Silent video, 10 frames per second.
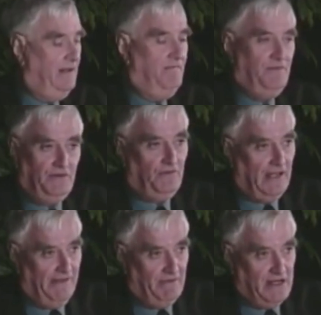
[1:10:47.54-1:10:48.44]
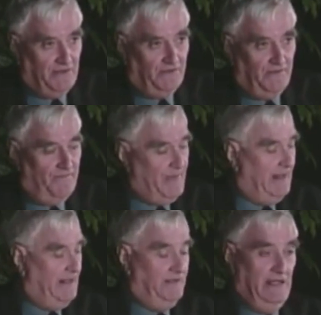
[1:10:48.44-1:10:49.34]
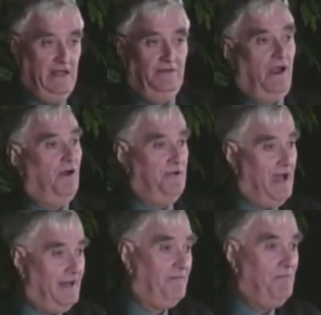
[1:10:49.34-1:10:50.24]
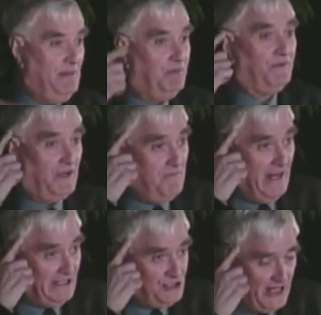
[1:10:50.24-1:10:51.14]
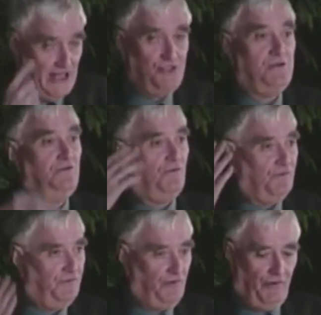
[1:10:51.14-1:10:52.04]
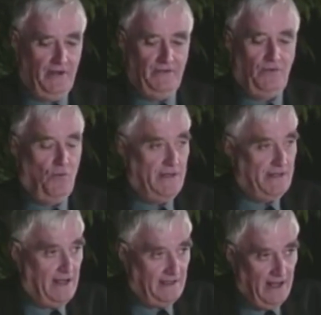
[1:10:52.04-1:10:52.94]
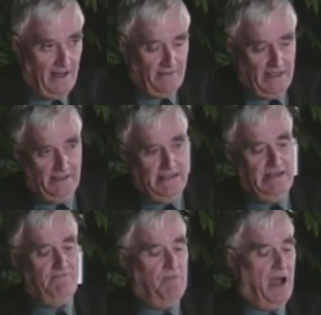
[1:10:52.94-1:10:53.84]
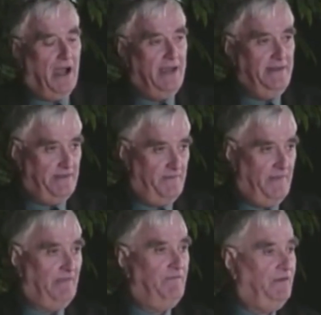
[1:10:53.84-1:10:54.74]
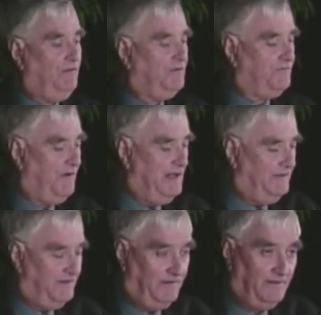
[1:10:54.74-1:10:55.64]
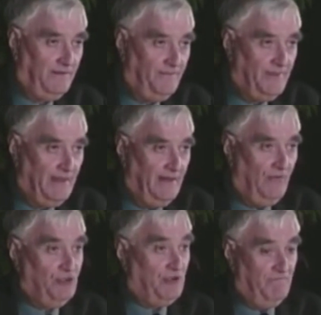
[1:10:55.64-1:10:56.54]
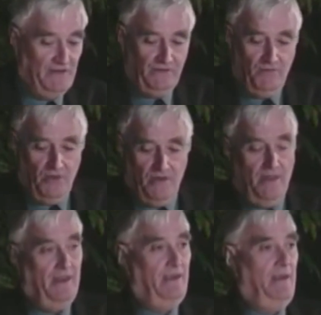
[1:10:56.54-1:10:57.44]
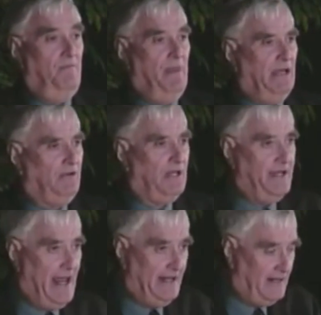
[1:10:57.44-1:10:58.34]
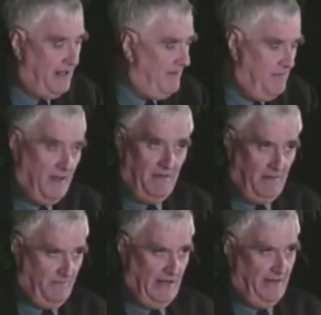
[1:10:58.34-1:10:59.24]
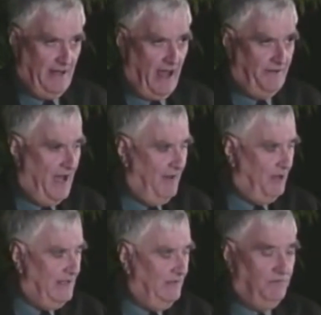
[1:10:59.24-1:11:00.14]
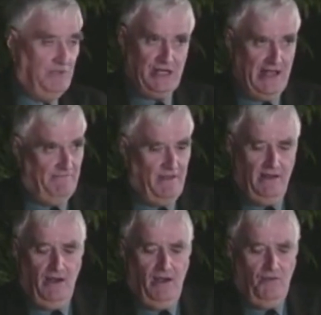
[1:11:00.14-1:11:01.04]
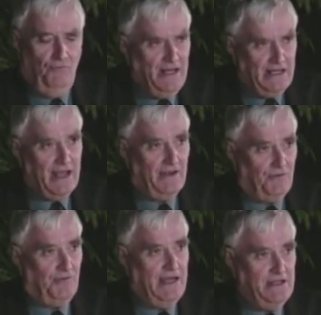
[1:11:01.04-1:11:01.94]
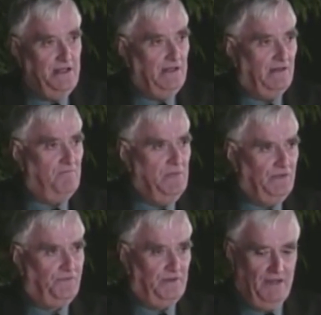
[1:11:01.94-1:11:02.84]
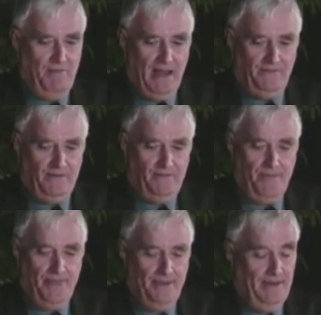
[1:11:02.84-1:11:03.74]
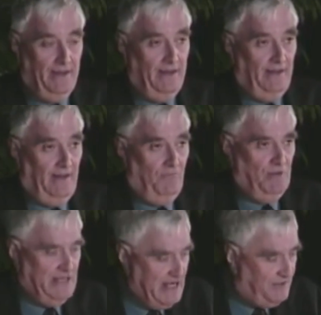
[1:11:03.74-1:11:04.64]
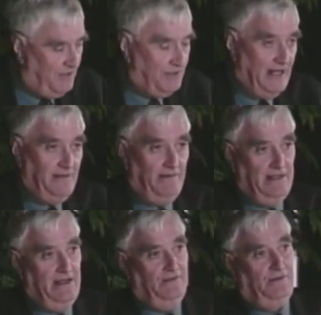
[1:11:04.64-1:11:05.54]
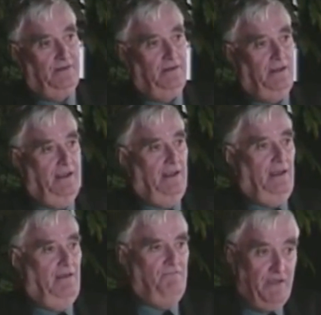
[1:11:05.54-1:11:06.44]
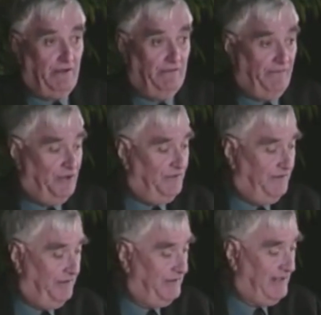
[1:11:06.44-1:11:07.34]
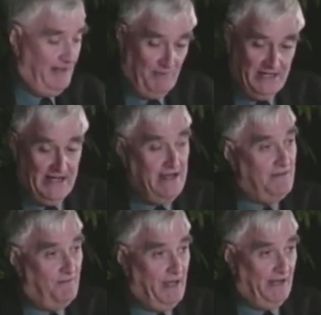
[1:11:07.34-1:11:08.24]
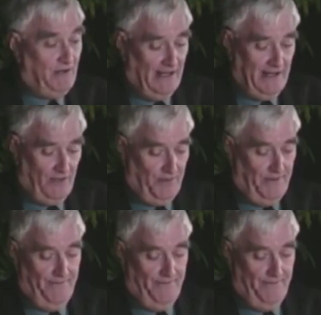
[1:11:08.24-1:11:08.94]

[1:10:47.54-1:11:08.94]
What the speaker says: physical evidence that these are not people's imaginations or stories or whatnot. They leave behind them physical traces, which are visible, medical anomalies have really a great deal of mystery about them. And we need to look into these very, very seriously. We need medical help.